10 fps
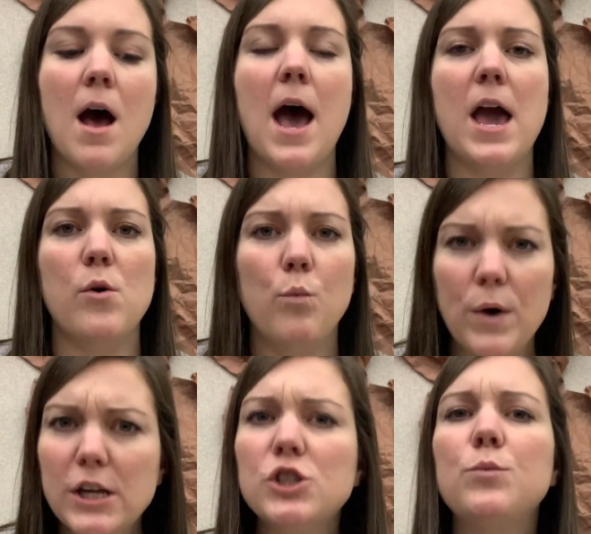I
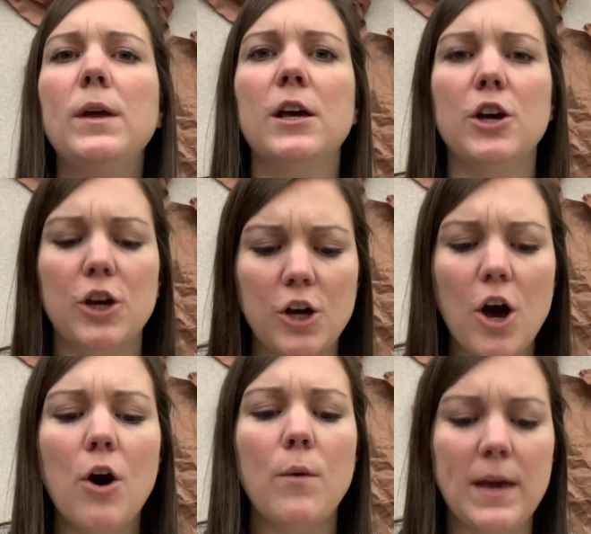wish we could
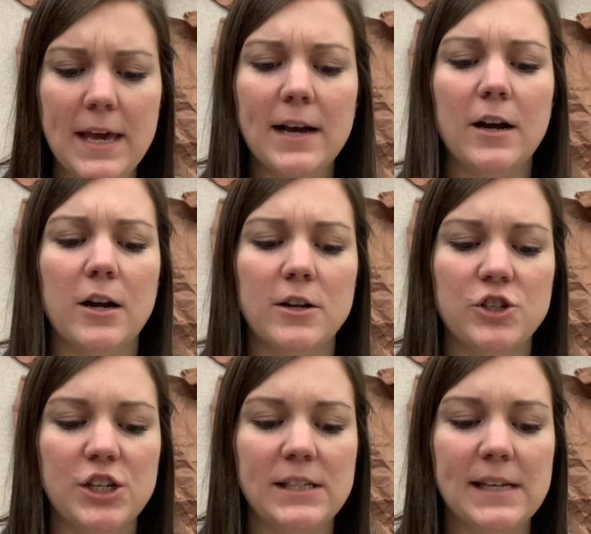go here,
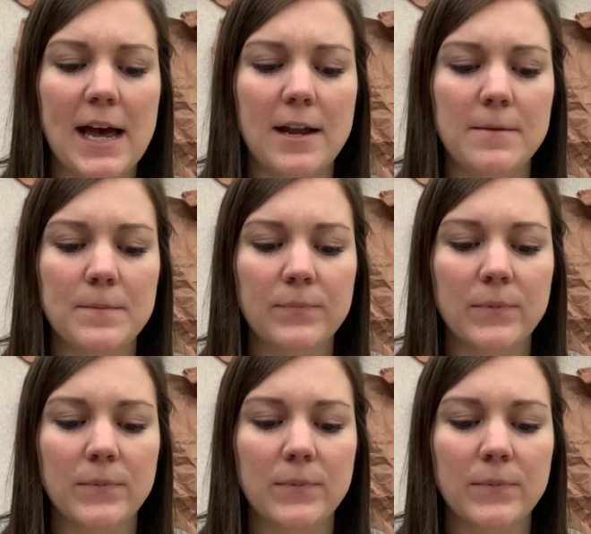she said.